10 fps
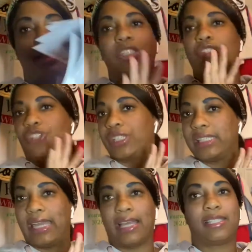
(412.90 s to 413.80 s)
or just
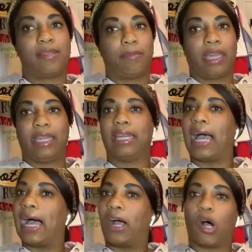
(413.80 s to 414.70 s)
guesstimate,
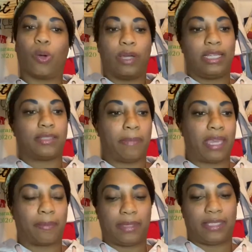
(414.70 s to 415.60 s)
I always make a
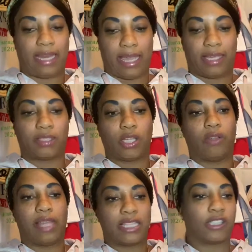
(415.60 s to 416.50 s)
mistake. So
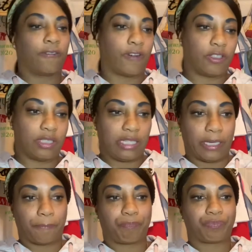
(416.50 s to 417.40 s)
that's the first thing.
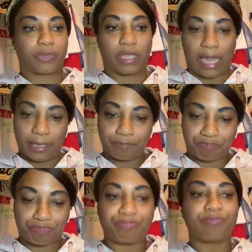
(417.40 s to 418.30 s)
Okay.
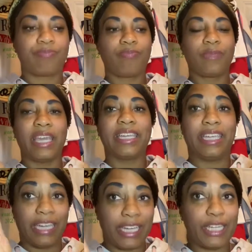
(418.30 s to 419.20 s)

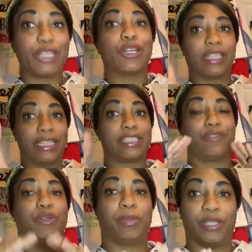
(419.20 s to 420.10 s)
Get your list of
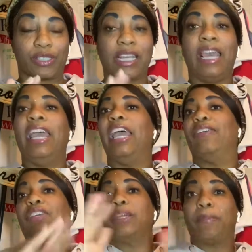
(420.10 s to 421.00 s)
your bills. If you
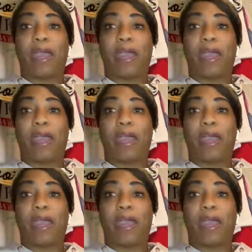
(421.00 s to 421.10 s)
get paid